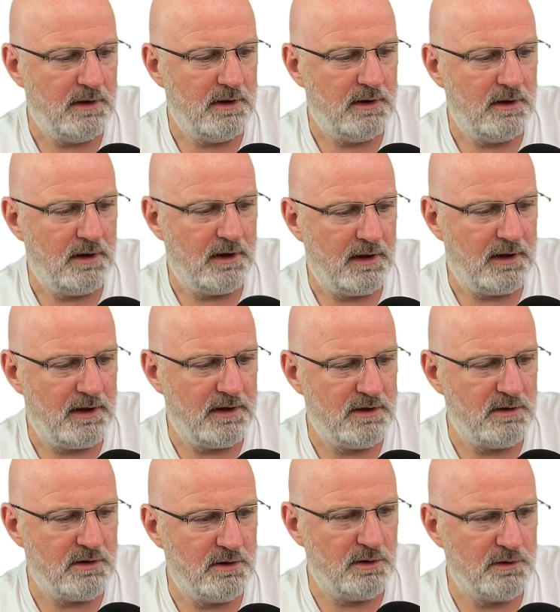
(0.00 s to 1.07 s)
You can
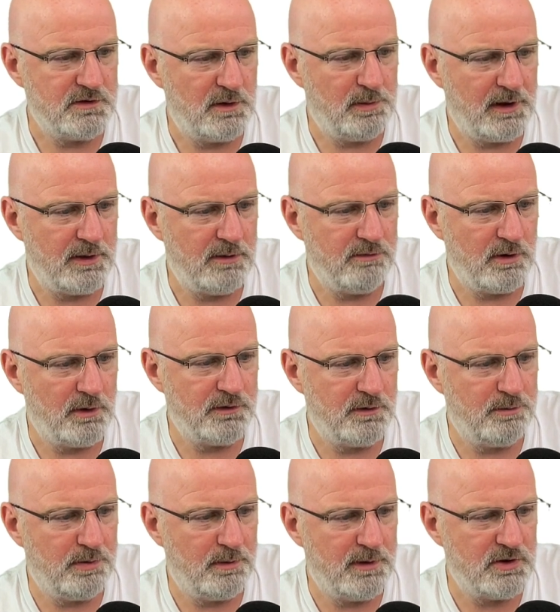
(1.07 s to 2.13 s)
also play with roles and
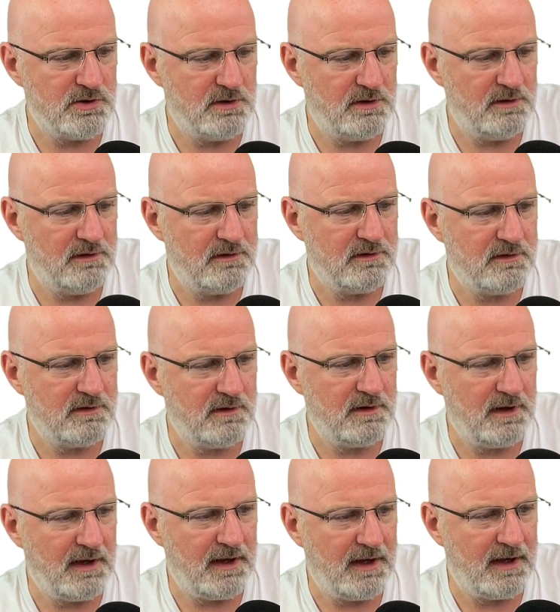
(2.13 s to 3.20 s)
permissions,
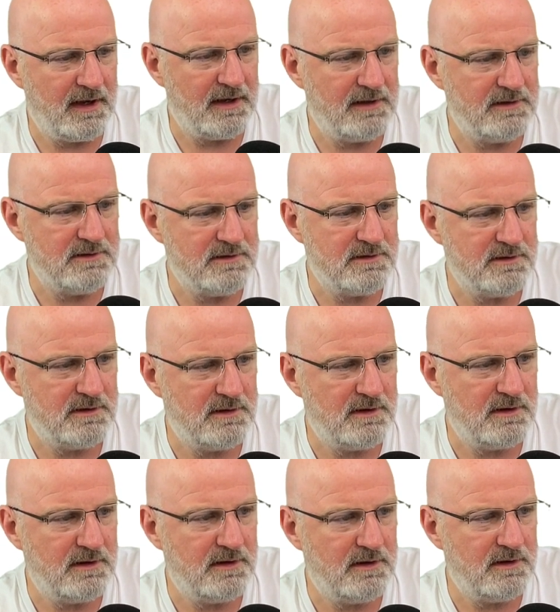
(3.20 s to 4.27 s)
and
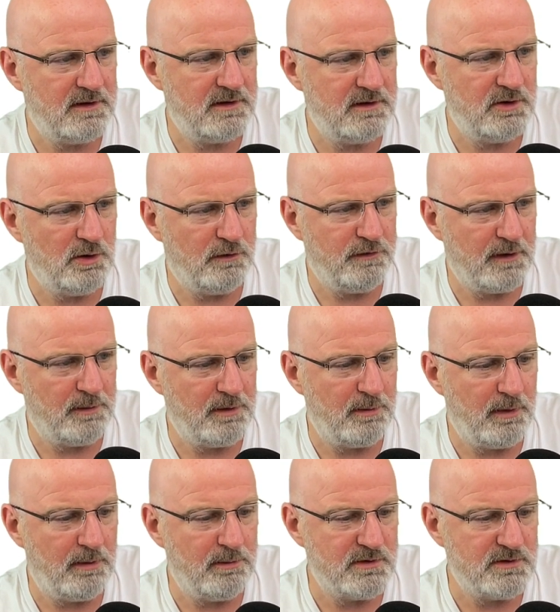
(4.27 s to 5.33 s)
your family
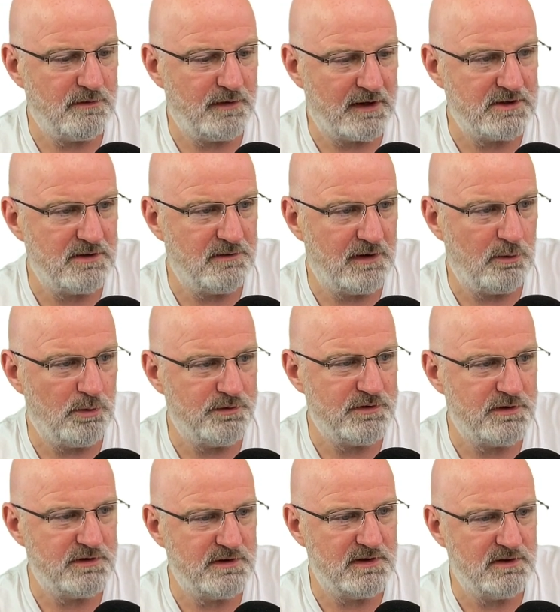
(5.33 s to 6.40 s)
members effectively, once this
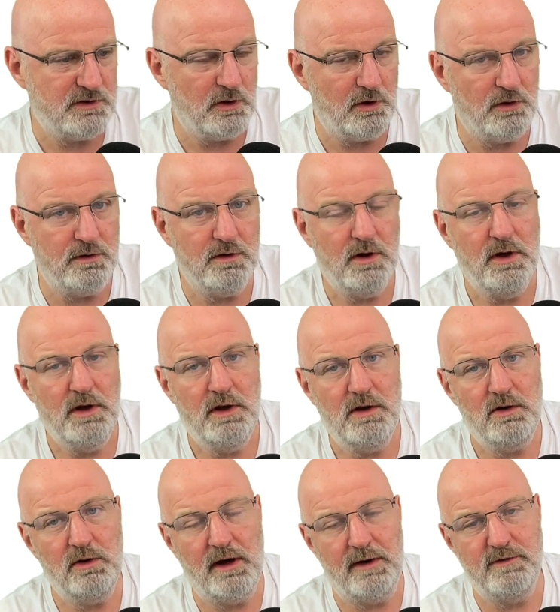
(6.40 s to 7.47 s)
is done, you'll
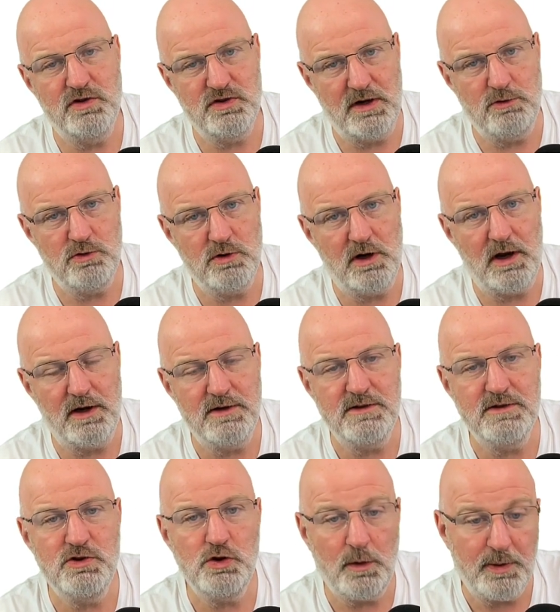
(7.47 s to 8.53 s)
have a centralized
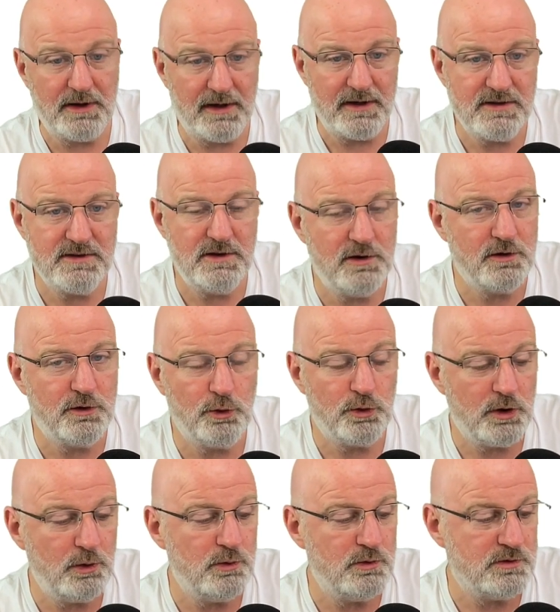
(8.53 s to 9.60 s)
shopping list that you could all
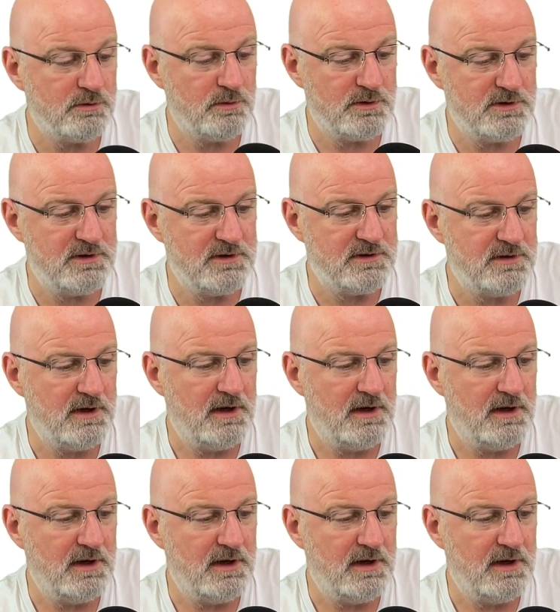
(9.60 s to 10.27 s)
use, which is